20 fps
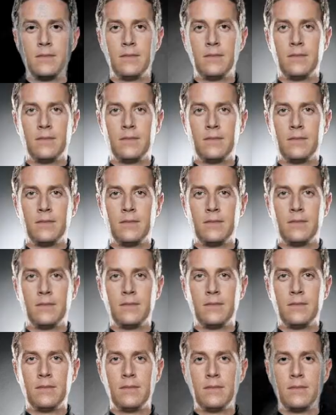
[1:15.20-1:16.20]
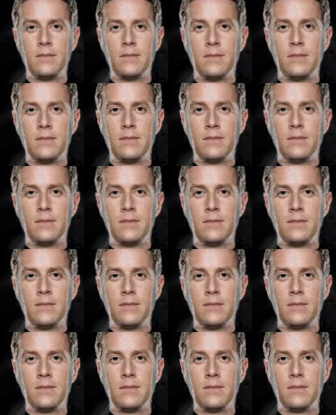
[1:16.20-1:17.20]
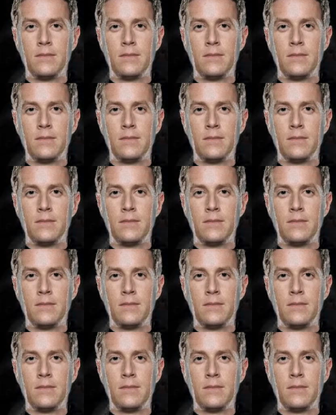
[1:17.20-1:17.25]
Nothing is said.